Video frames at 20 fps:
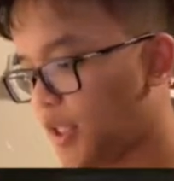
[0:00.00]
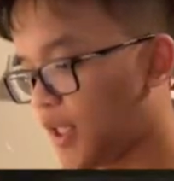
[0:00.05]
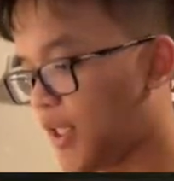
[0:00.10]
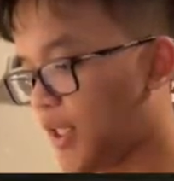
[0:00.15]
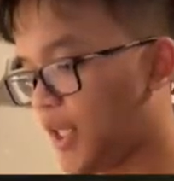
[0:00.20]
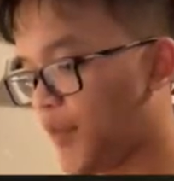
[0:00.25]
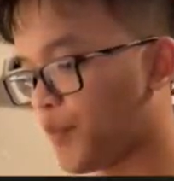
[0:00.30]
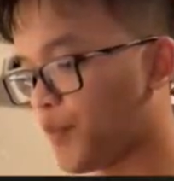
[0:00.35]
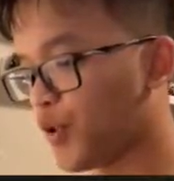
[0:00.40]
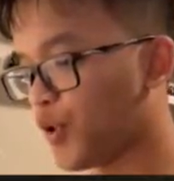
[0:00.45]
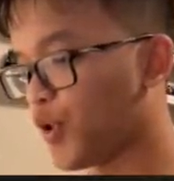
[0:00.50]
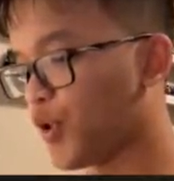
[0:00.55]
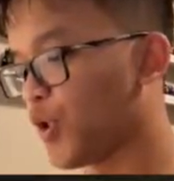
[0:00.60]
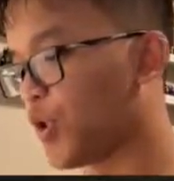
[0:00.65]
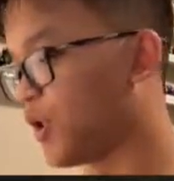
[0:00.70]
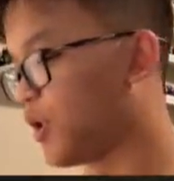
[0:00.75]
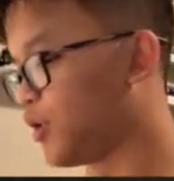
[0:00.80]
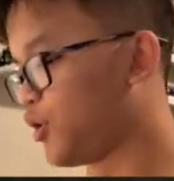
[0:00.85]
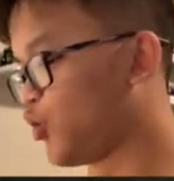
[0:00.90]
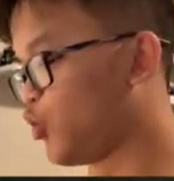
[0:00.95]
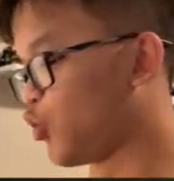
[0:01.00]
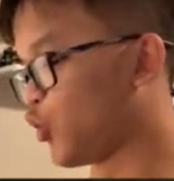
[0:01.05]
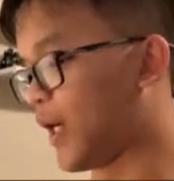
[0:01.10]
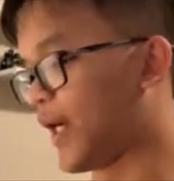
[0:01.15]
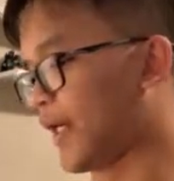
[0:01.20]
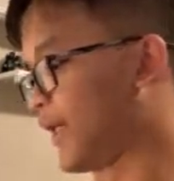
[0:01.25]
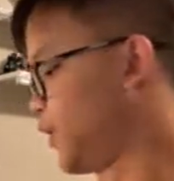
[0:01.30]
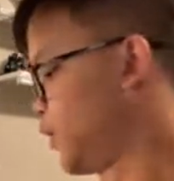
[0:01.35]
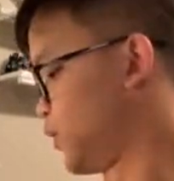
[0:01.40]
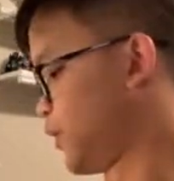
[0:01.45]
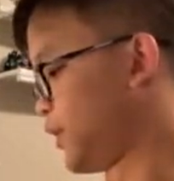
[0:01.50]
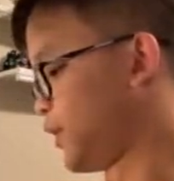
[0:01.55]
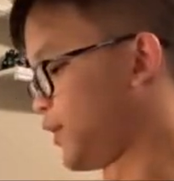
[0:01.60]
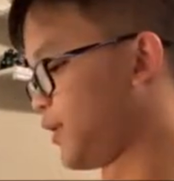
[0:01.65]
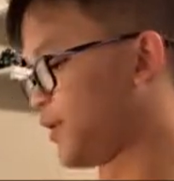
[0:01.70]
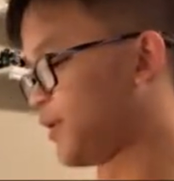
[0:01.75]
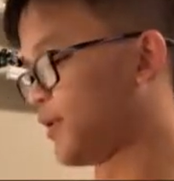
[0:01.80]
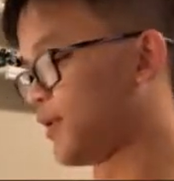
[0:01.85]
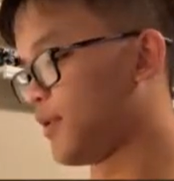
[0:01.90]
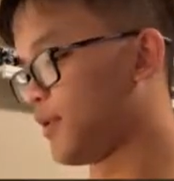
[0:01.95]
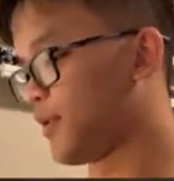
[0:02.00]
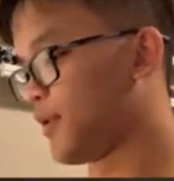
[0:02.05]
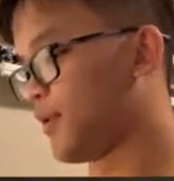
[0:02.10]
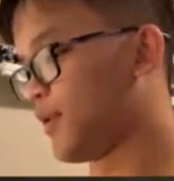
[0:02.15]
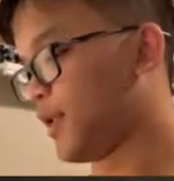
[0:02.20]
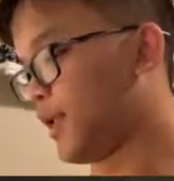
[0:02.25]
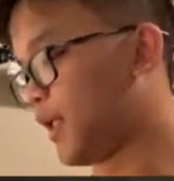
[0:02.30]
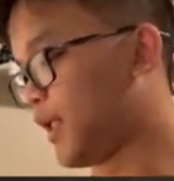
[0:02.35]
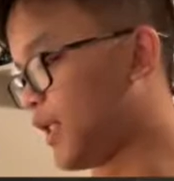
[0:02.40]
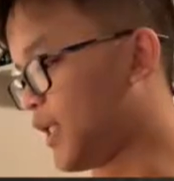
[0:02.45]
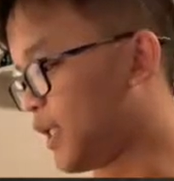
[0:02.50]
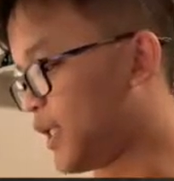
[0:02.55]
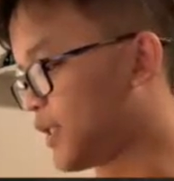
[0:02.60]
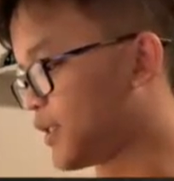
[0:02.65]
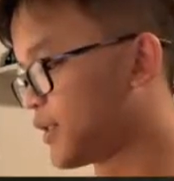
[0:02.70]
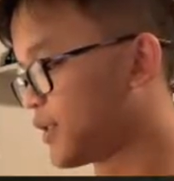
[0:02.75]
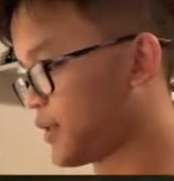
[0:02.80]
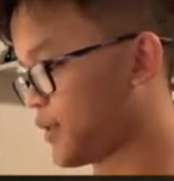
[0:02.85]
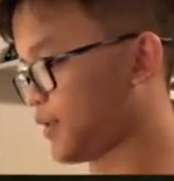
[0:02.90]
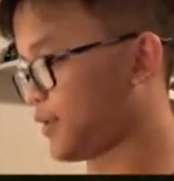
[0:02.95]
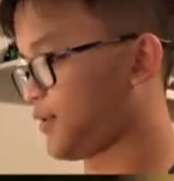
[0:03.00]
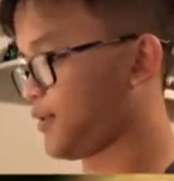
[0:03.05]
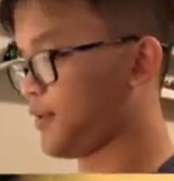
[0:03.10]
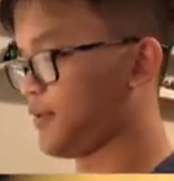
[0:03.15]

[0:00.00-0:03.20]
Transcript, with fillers: Hyper Dragonoid, Chaos.